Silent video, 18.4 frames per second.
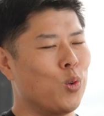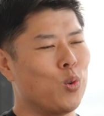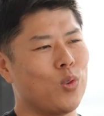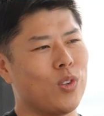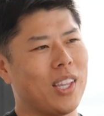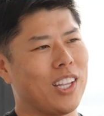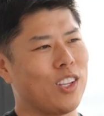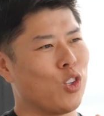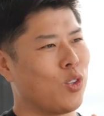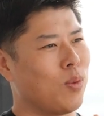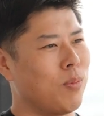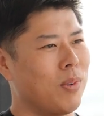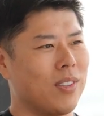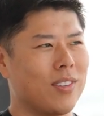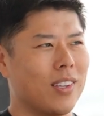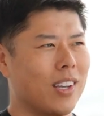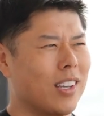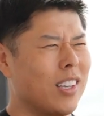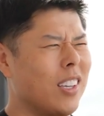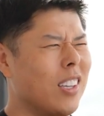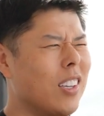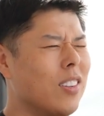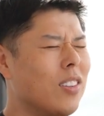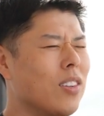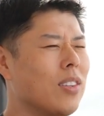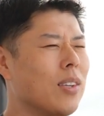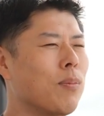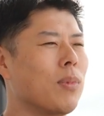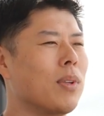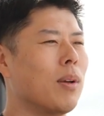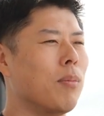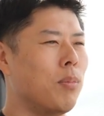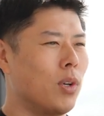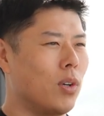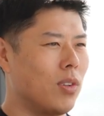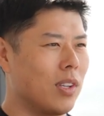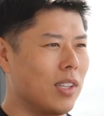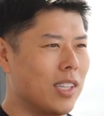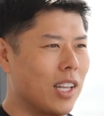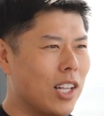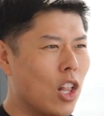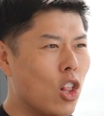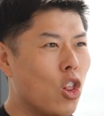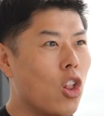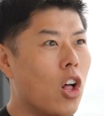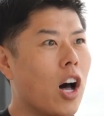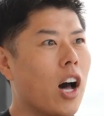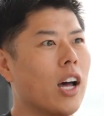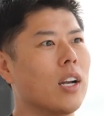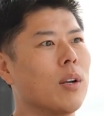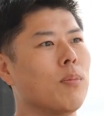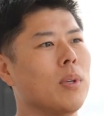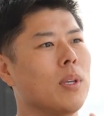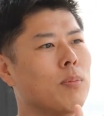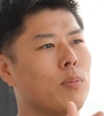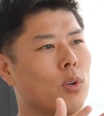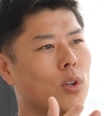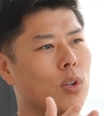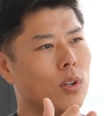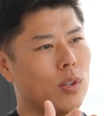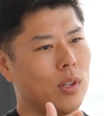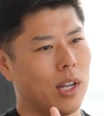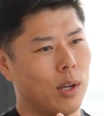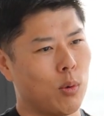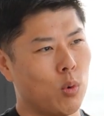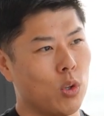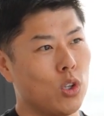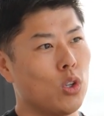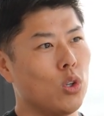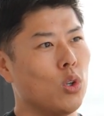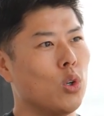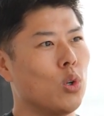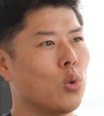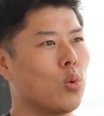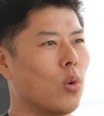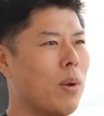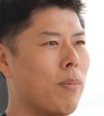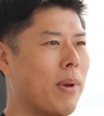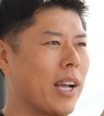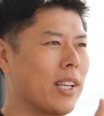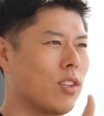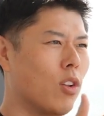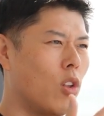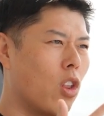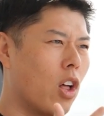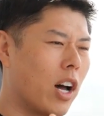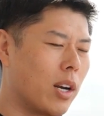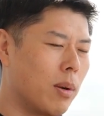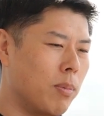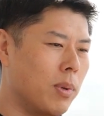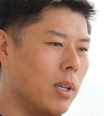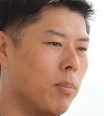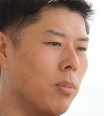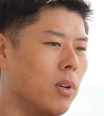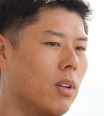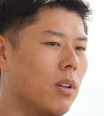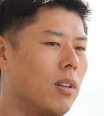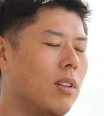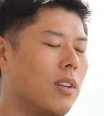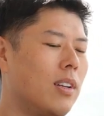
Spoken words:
usually that just means like, is this something I'm building that a lot of people would use or impacts a lot of people?